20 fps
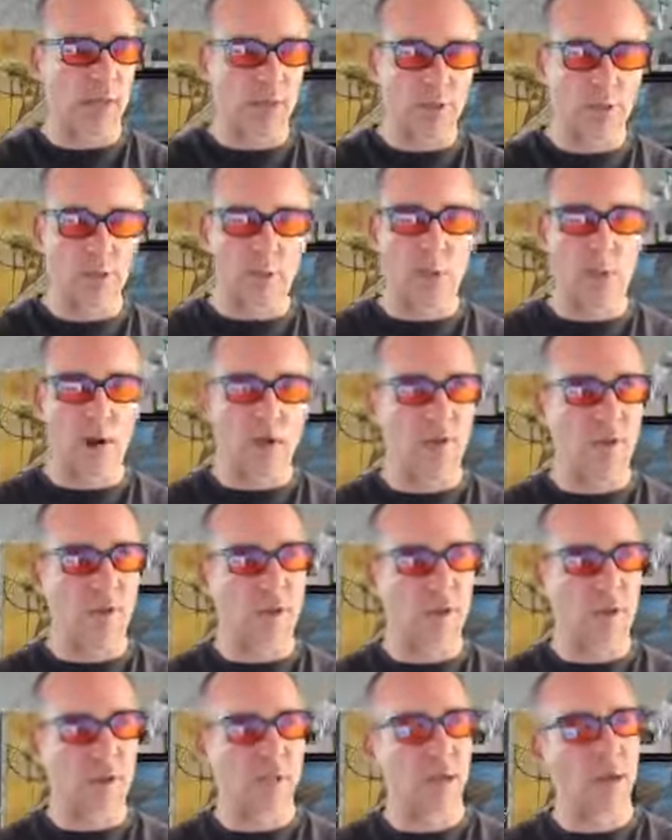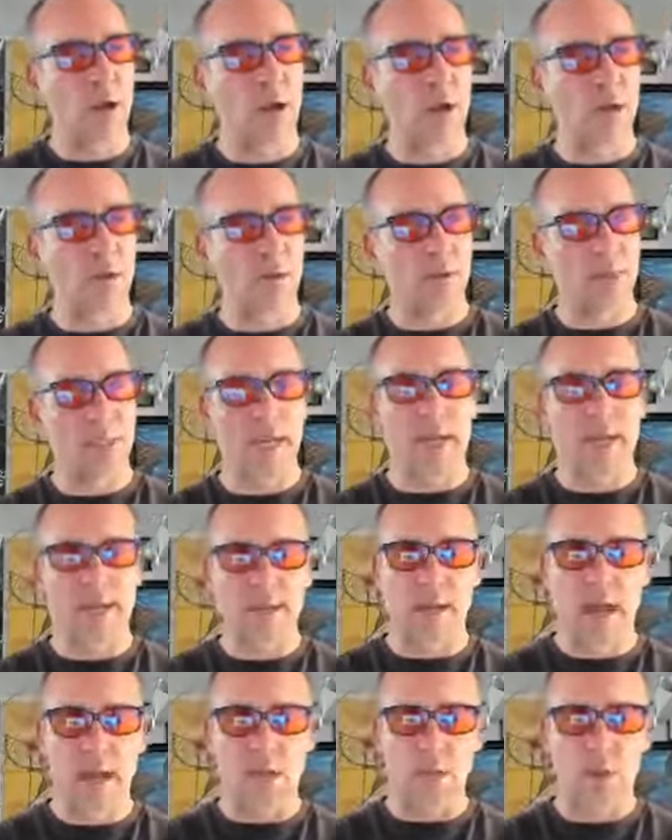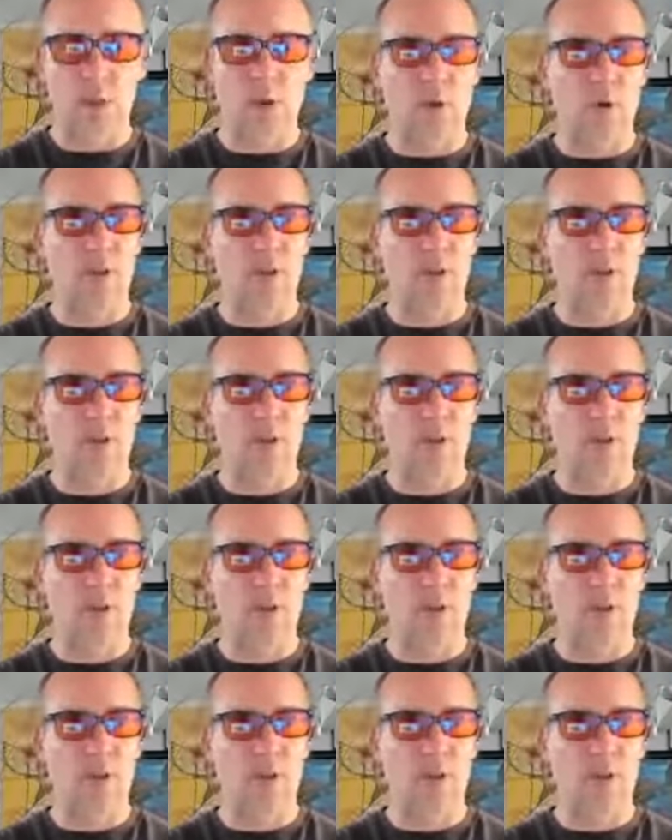the term artificial as like, oh, are you saying it's not real?